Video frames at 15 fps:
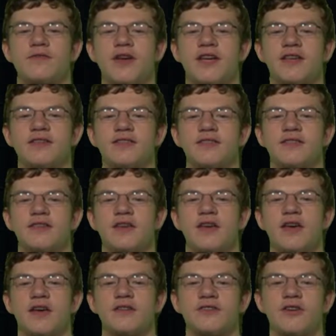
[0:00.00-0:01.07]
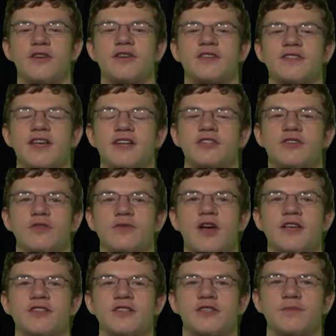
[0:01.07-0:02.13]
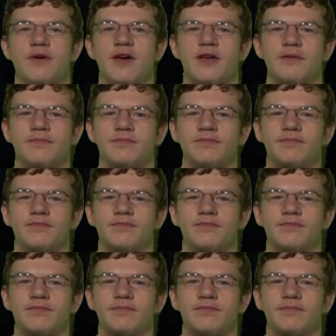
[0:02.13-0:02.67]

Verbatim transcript: race to earn a sectional roster spot.